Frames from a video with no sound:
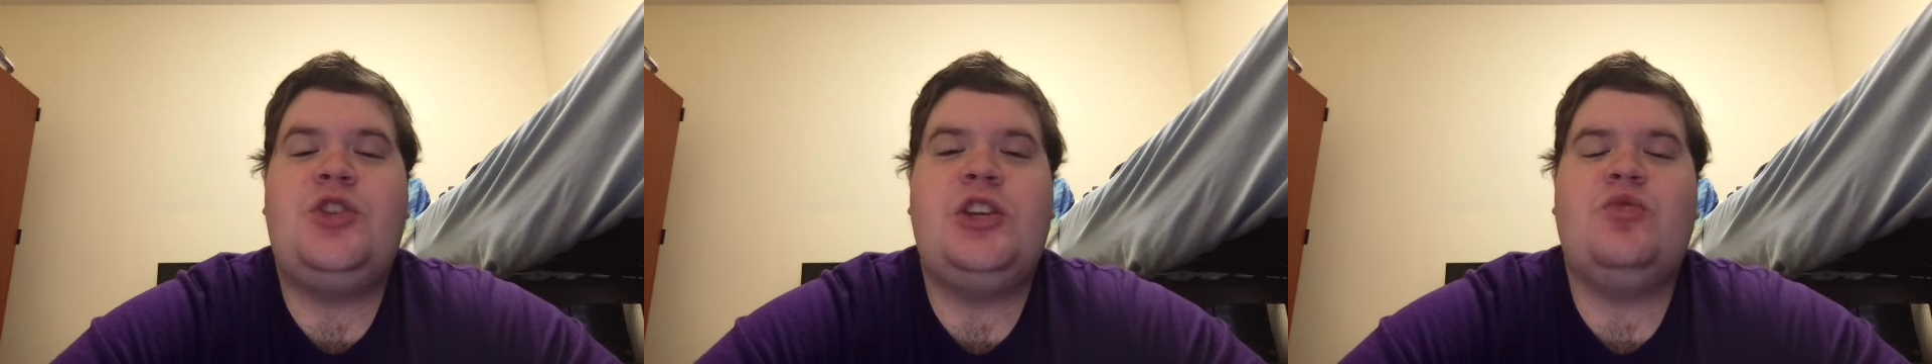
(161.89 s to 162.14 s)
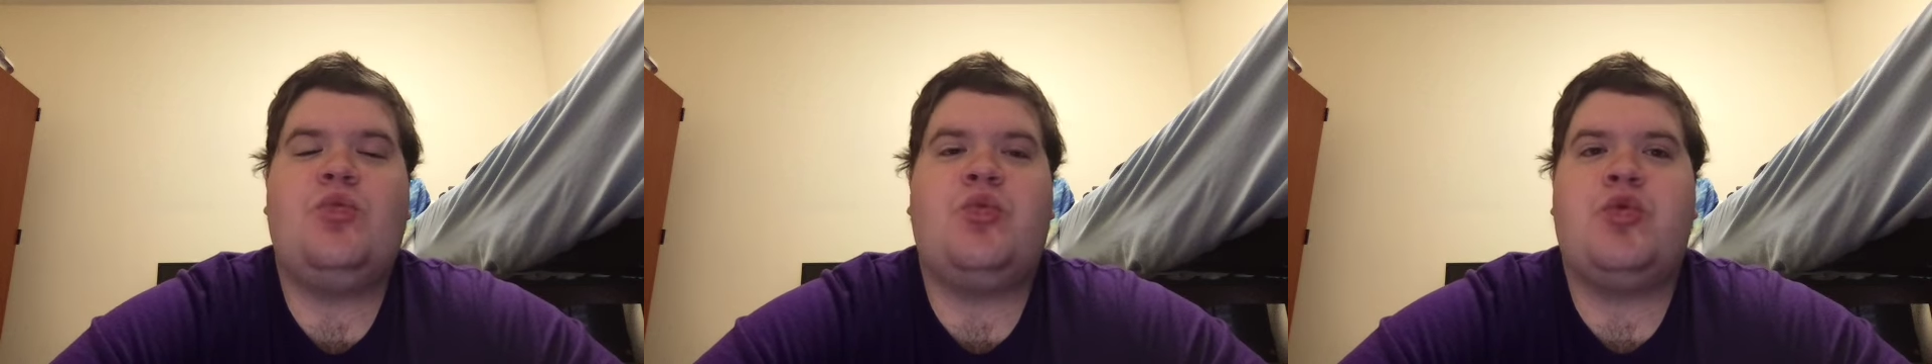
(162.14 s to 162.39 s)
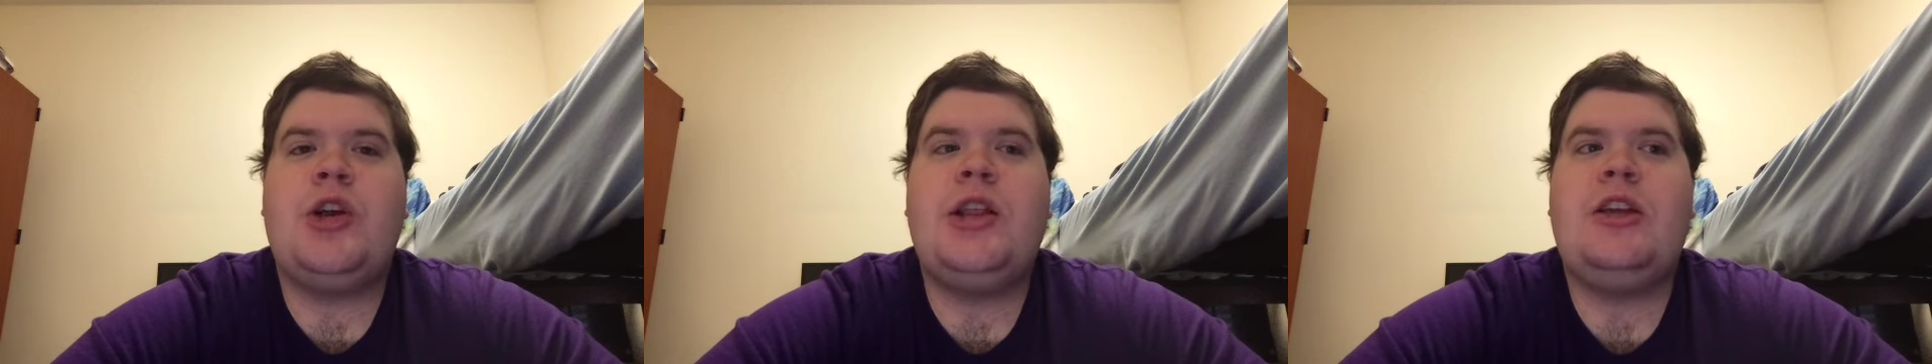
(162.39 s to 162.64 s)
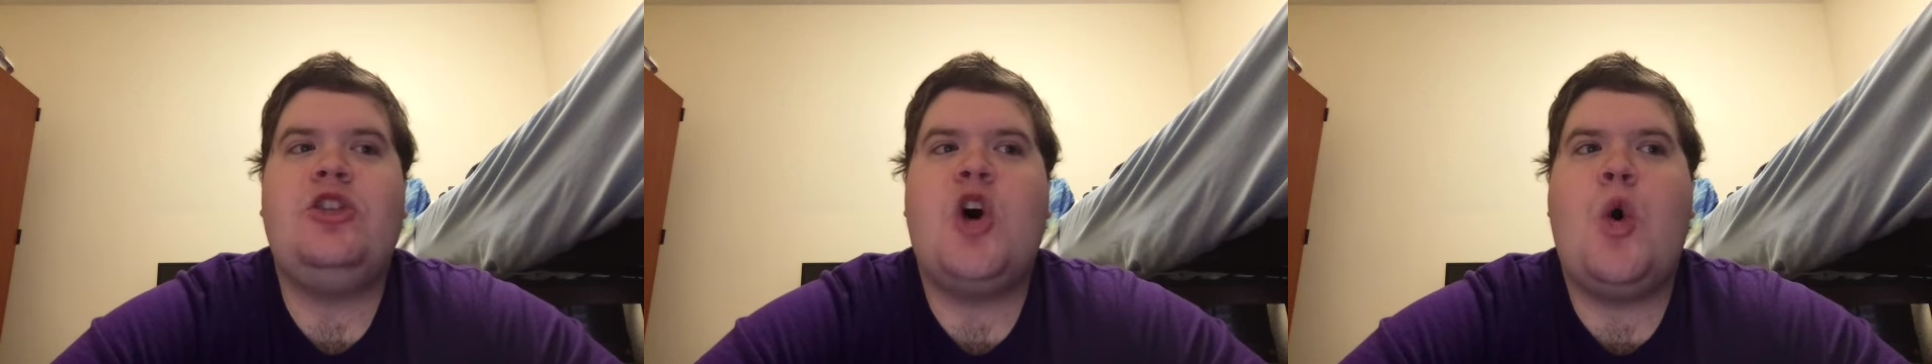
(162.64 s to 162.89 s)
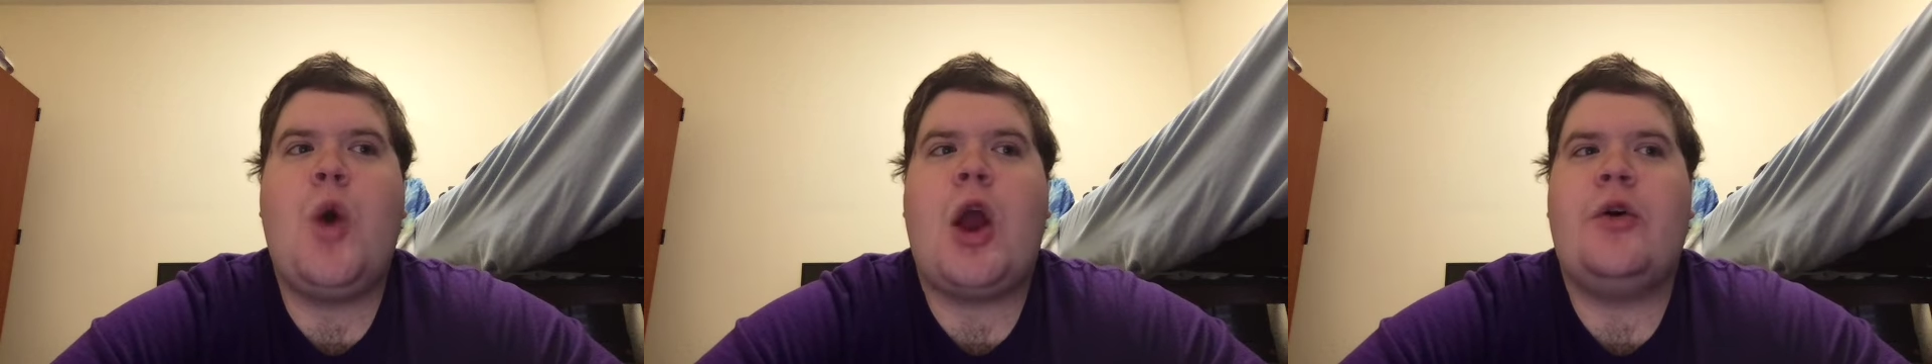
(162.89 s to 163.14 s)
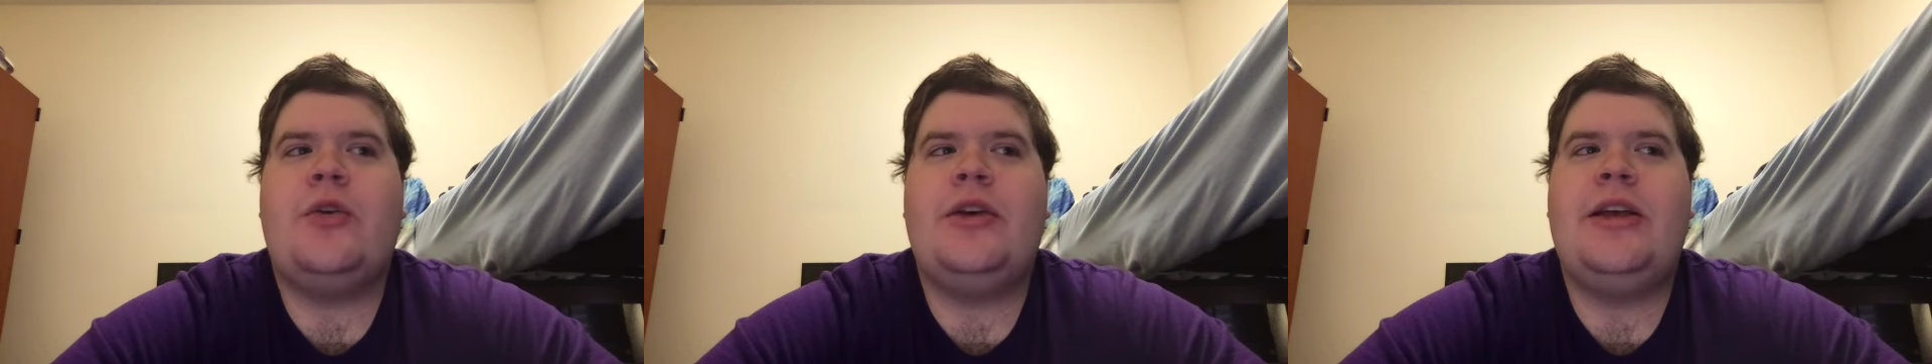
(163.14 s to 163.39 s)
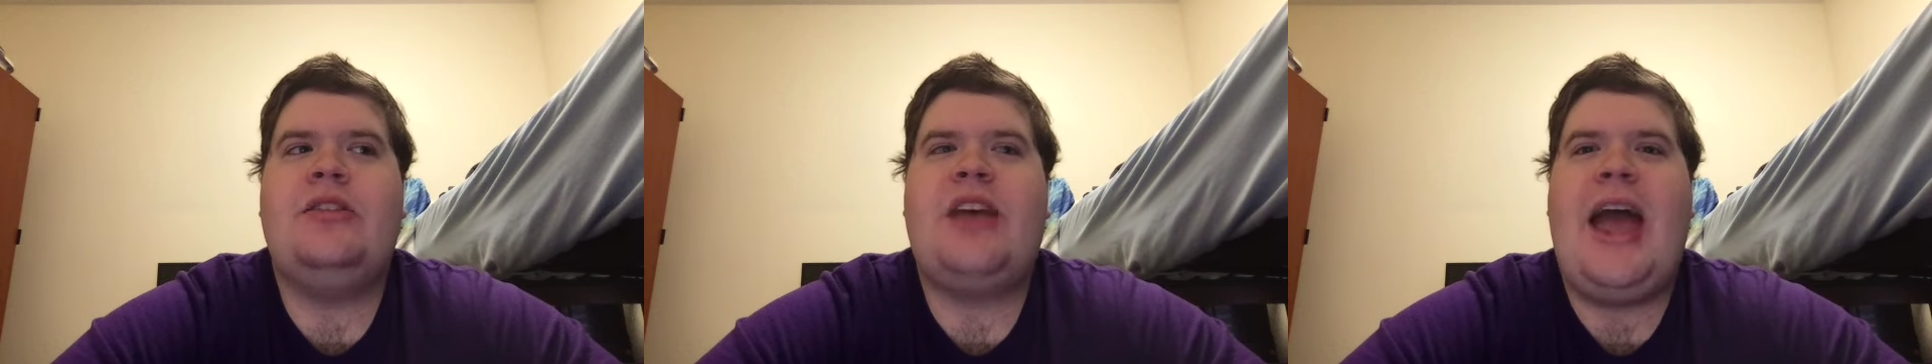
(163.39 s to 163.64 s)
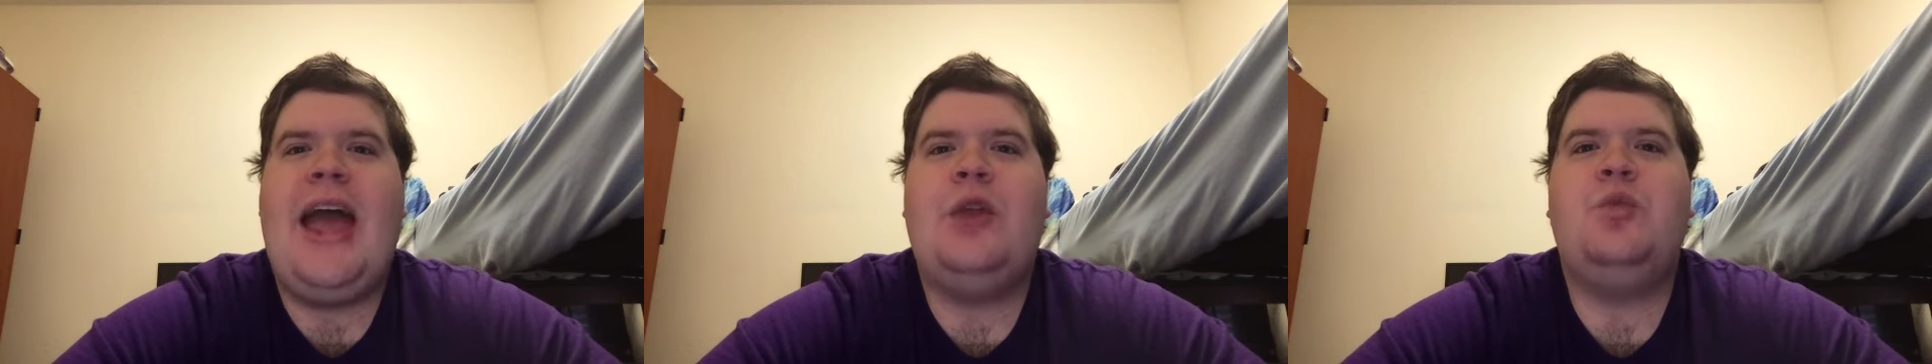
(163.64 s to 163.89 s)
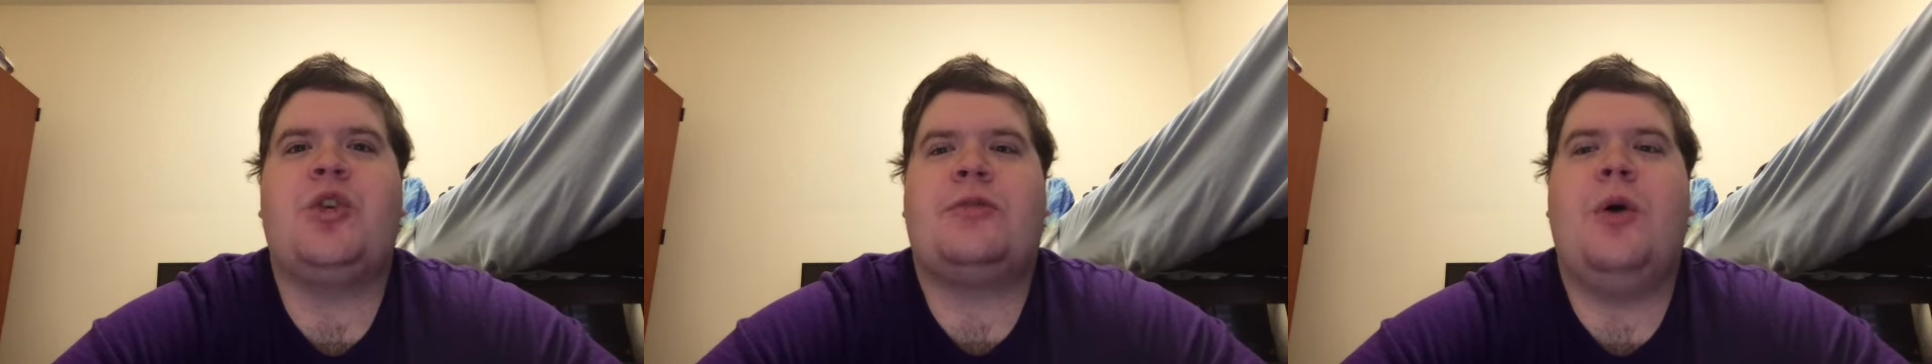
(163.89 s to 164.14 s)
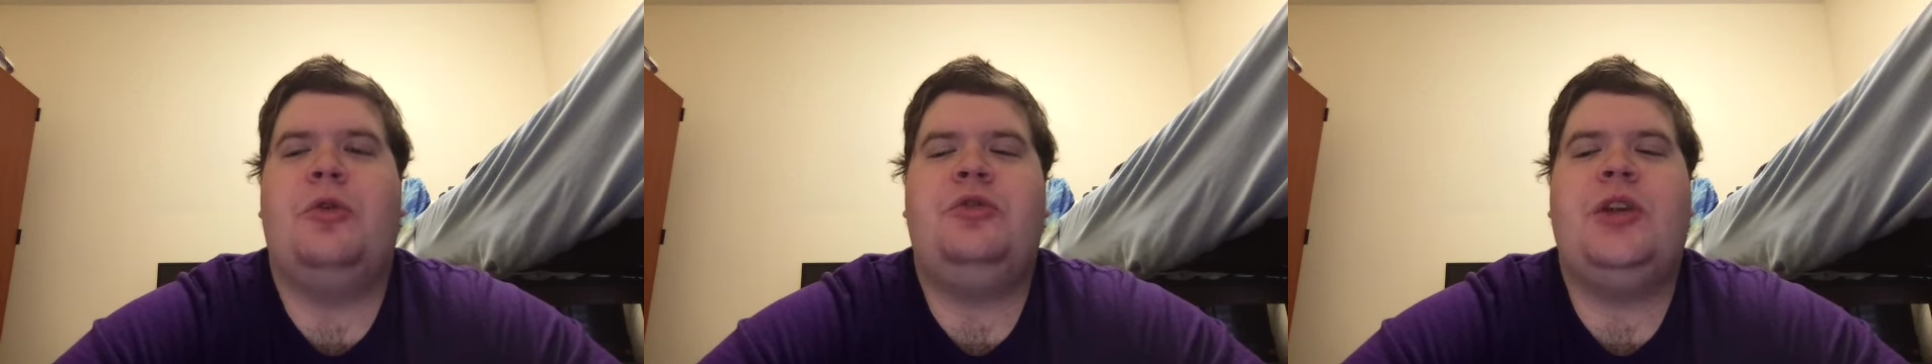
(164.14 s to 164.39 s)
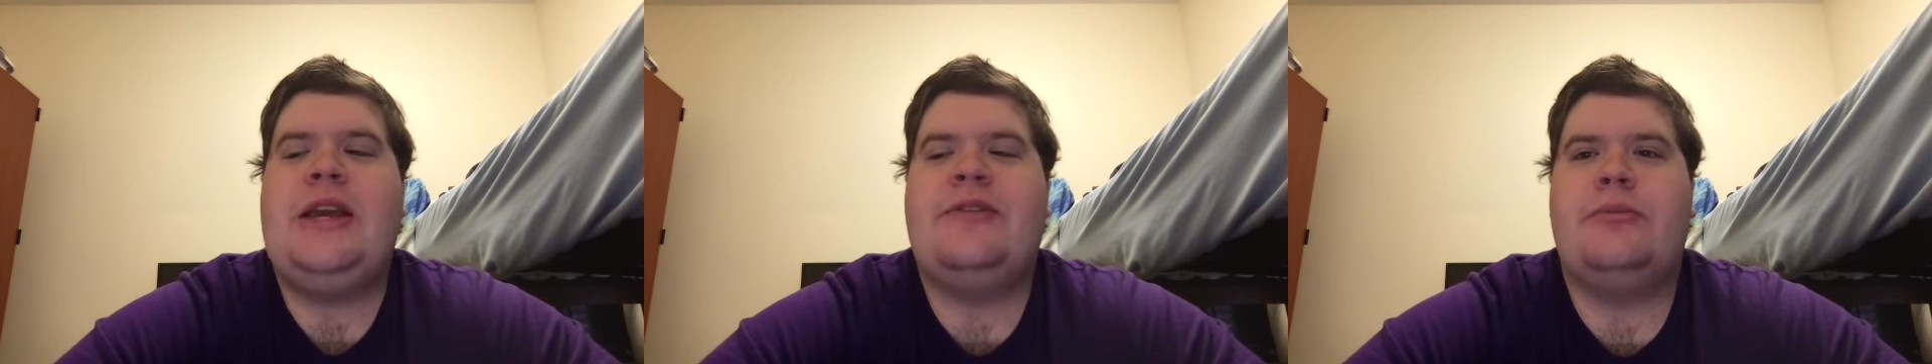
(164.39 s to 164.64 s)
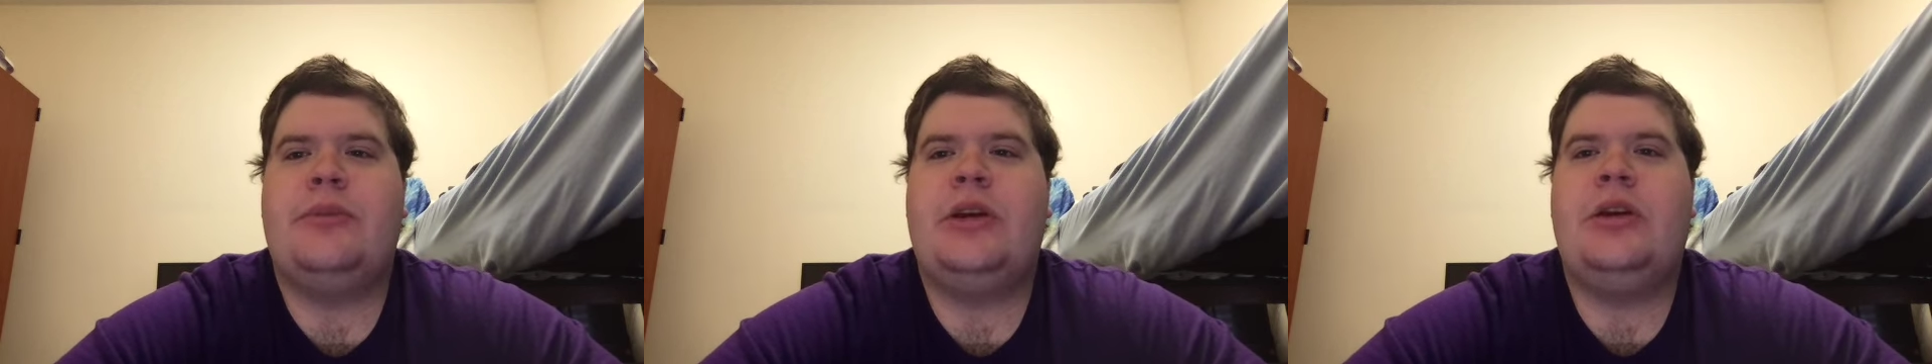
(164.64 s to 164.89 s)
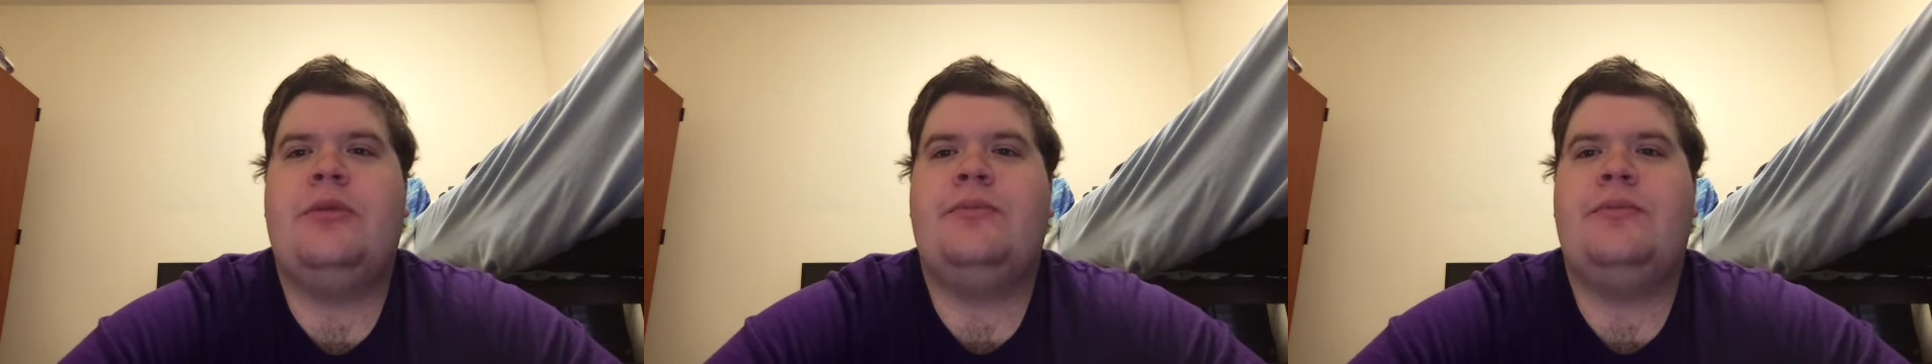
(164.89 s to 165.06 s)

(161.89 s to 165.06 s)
didn't really know where his head was supposed to even be.